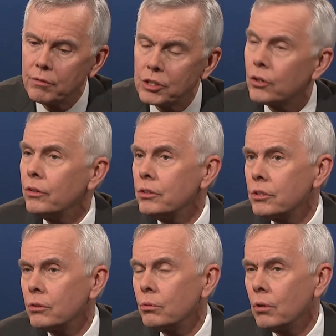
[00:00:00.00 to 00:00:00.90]
returned
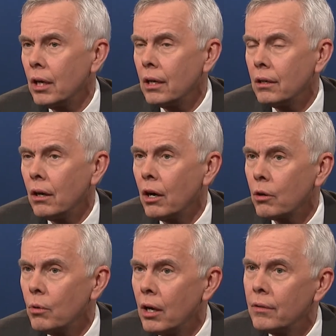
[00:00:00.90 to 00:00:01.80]
to
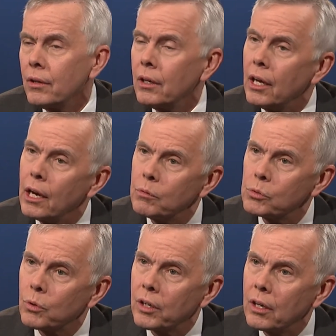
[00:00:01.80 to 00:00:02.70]
Ottawa, and I
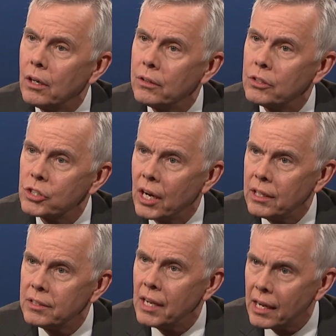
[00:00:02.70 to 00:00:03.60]
was working on the
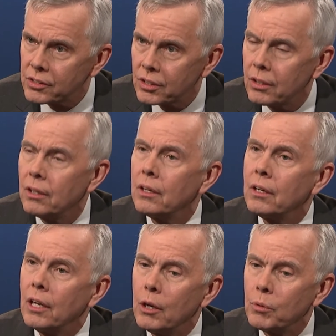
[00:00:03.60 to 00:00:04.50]
China desk,
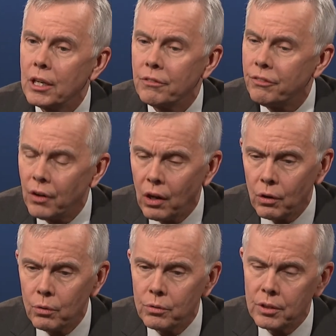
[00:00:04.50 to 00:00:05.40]
and we had
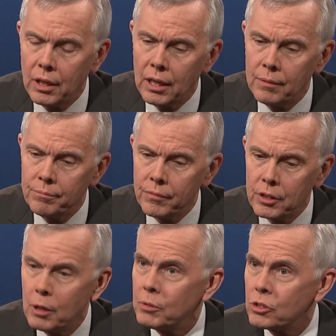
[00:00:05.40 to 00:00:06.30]
followed the
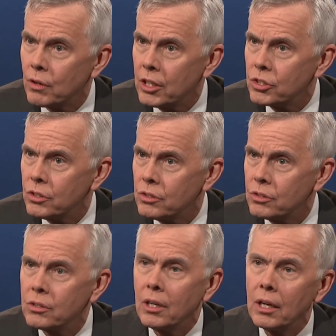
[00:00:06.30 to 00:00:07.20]

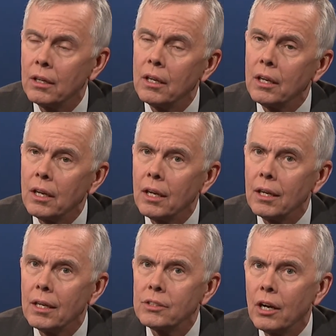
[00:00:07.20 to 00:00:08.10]
demonstrations.
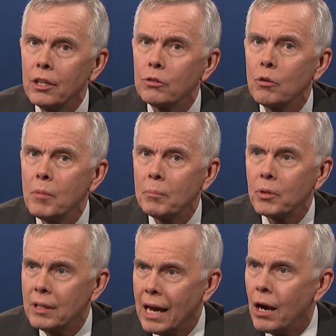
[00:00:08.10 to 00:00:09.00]
It's hard to remember
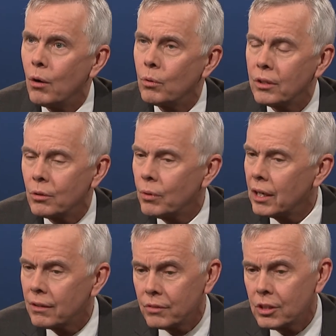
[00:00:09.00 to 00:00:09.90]
now in the
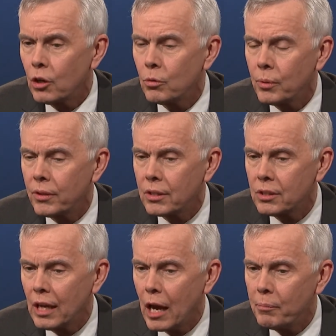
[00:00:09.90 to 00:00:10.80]
wake of the terrible things
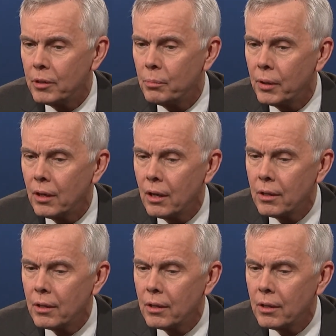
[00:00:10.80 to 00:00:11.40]
that happened, but